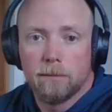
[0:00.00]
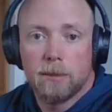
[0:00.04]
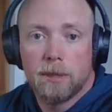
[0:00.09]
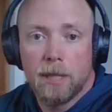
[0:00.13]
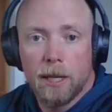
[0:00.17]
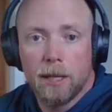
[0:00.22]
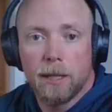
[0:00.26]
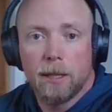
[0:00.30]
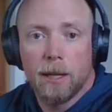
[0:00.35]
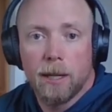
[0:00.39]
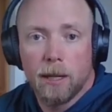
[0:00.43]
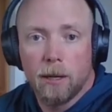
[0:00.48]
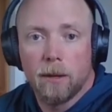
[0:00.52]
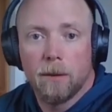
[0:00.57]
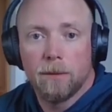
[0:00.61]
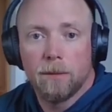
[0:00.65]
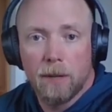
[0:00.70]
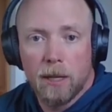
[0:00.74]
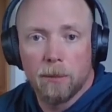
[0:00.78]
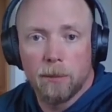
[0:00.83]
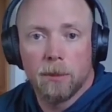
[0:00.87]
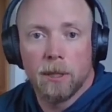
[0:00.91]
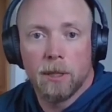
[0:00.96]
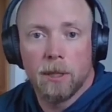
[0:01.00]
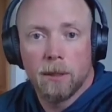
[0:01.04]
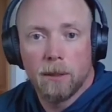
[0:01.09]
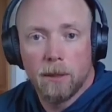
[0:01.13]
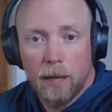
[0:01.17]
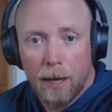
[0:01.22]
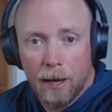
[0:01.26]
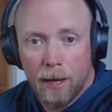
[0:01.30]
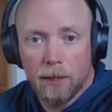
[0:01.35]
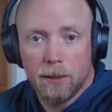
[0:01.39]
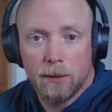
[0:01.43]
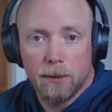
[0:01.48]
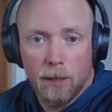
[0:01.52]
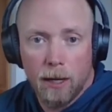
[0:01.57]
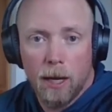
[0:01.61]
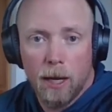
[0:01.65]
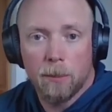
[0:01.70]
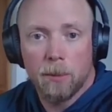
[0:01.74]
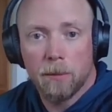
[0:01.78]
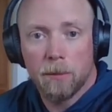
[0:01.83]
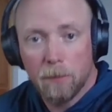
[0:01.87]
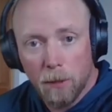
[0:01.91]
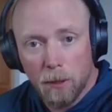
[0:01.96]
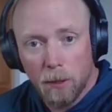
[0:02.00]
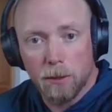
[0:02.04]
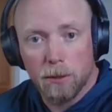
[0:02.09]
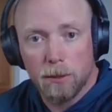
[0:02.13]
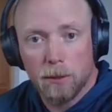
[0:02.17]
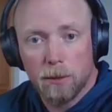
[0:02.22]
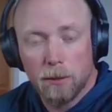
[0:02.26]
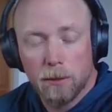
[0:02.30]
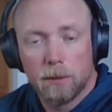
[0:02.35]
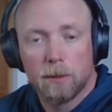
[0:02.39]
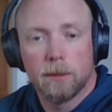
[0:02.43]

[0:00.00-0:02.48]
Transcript: Take care of family has to happen first.